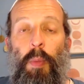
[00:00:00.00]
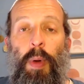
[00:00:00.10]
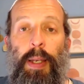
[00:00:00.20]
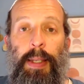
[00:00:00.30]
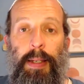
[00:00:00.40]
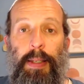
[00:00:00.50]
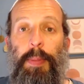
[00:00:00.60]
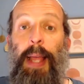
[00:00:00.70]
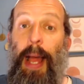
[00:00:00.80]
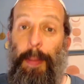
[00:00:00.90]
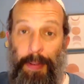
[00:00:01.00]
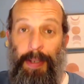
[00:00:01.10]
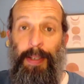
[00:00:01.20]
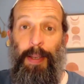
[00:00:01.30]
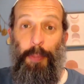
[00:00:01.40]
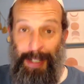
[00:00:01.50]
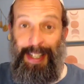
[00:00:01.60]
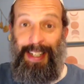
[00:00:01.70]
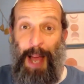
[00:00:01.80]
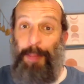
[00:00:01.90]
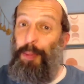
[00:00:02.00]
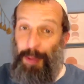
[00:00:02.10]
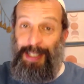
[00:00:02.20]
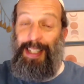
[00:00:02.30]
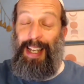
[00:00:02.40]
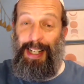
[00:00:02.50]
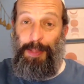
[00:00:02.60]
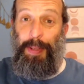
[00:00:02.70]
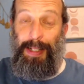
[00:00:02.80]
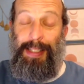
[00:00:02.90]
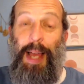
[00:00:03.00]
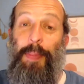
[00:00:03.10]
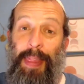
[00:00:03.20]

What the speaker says: what needed to happen was the next big step,